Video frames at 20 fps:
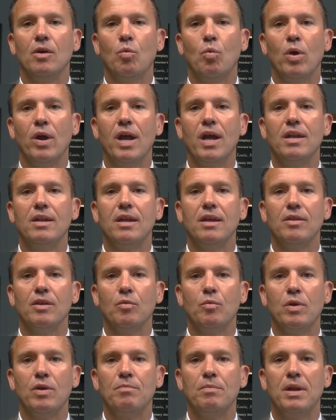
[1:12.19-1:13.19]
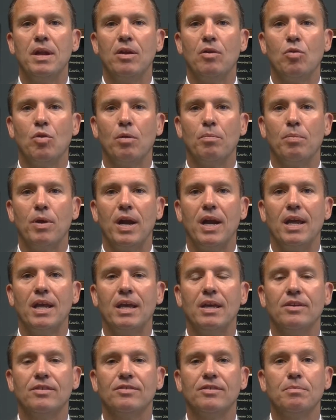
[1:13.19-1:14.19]
One idea that we've been
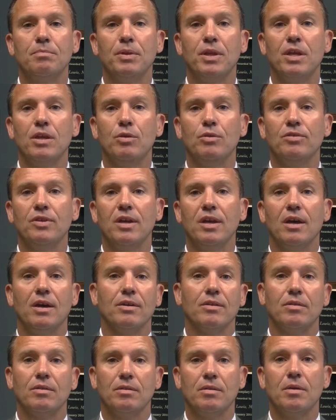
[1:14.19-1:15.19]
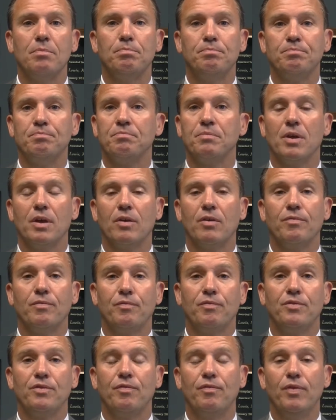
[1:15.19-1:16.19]
incorporating is simply using a
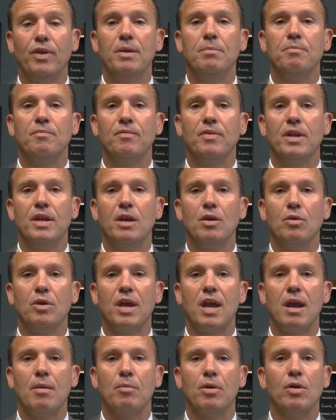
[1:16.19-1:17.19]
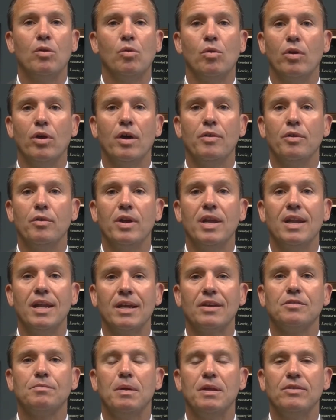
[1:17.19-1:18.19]
flip video camera or other
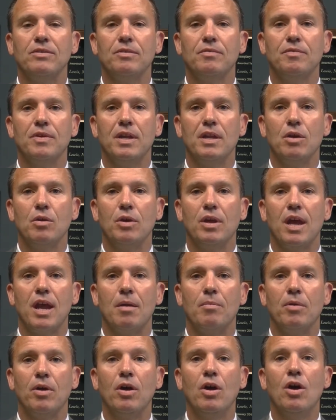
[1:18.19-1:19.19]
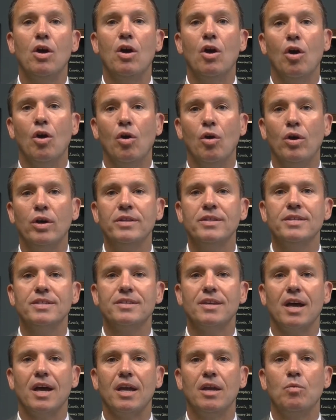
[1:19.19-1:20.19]
inexpensive video camera on
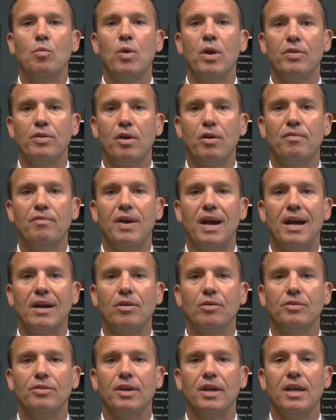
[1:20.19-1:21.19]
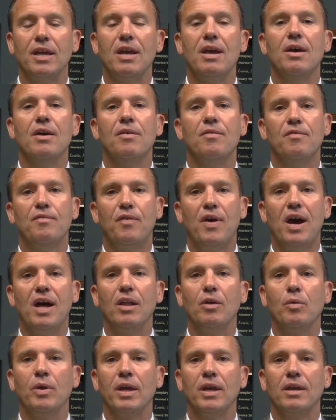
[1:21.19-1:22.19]
site with our faculty
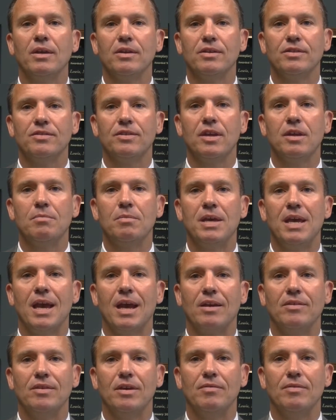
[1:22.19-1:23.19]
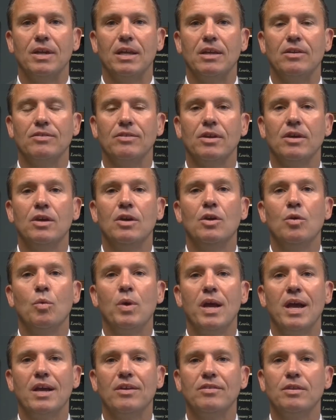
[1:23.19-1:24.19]
following CME activities.
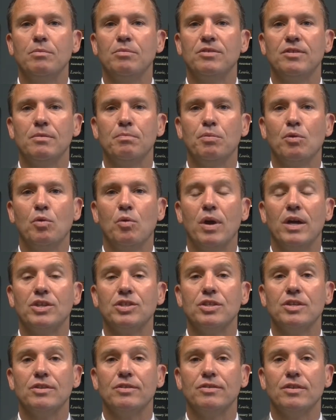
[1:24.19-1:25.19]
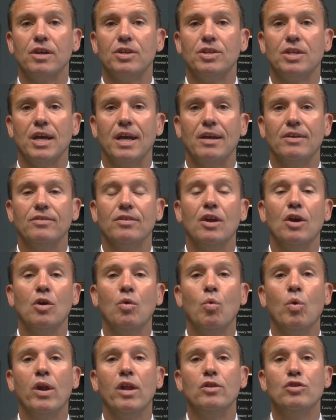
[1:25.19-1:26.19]
We ask them simple questions such as,
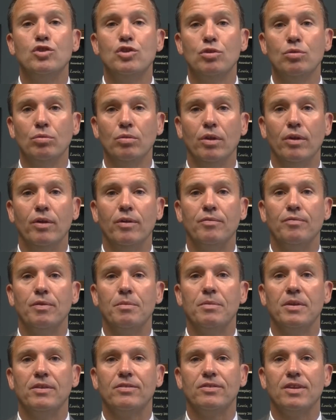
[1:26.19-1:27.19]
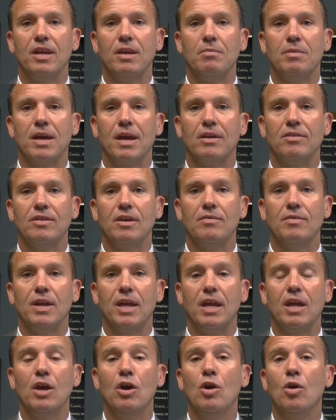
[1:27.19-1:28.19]
what did you learn from the CME
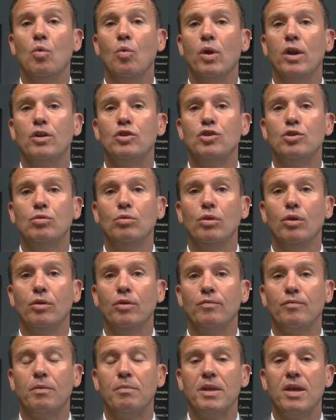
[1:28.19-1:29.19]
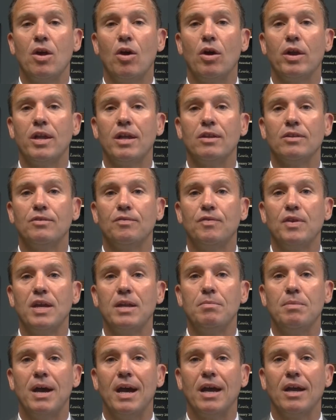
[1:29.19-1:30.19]
activity? What did you learn from the audience
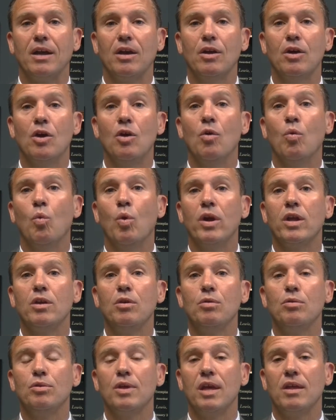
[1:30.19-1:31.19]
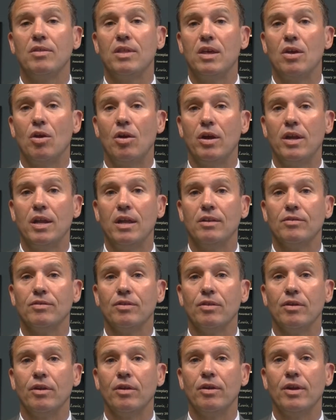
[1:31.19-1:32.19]
feedback? What do you think the
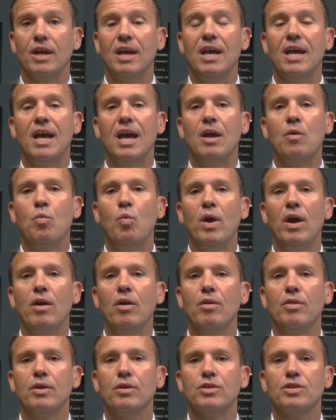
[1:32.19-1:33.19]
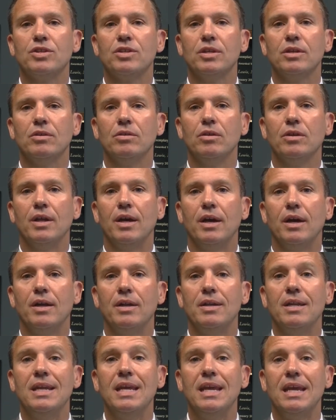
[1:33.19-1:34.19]
audience learned? And where are there still
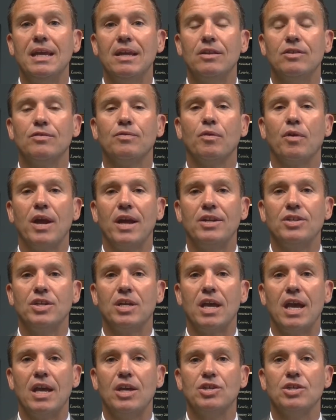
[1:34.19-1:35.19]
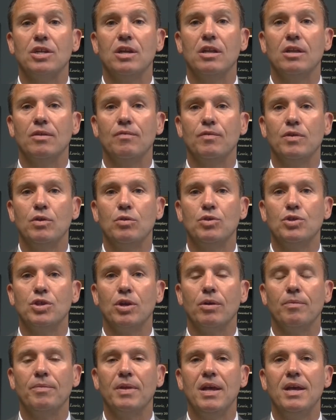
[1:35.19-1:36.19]
needs for education in the
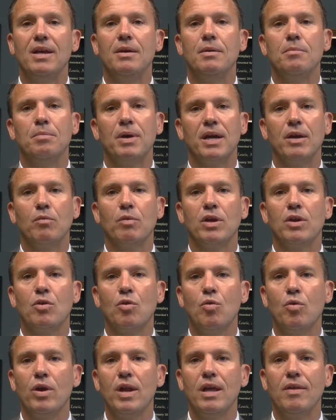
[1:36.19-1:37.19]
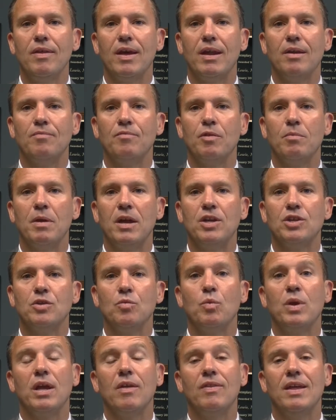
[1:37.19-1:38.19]
future? By recording that
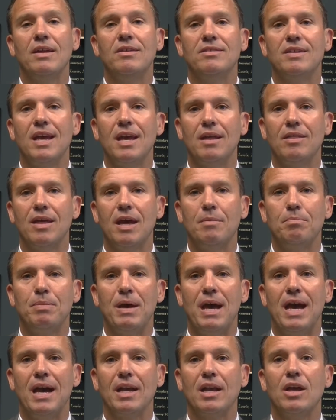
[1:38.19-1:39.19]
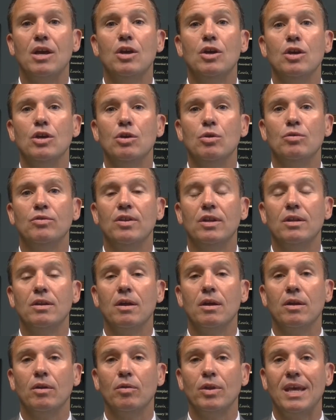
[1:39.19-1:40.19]
information, we can then take that back, use it
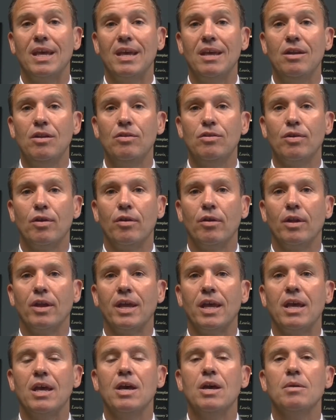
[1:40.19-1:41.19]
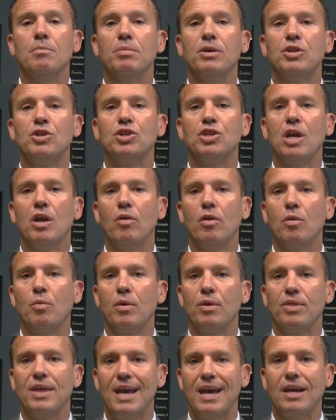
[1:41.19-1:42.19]
not only internally, but share it
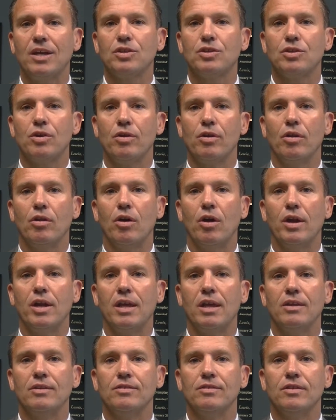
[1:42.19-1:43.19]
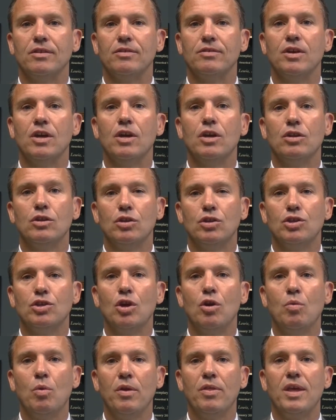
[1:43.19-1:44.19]
with external audiences to
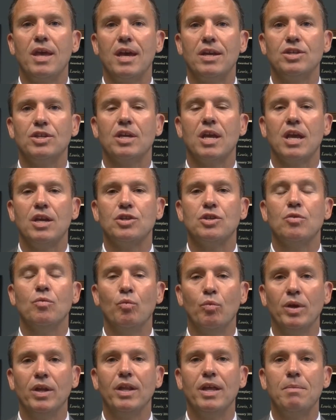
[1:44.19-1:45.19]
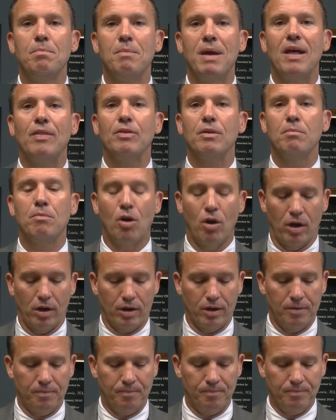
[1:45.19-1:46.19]
show where the education really met the
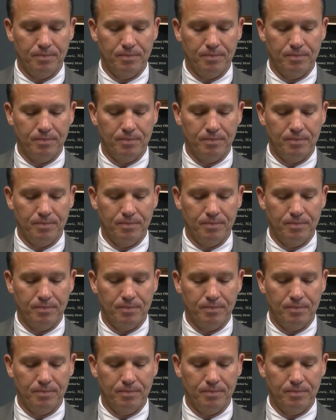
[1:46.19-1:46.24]
mark.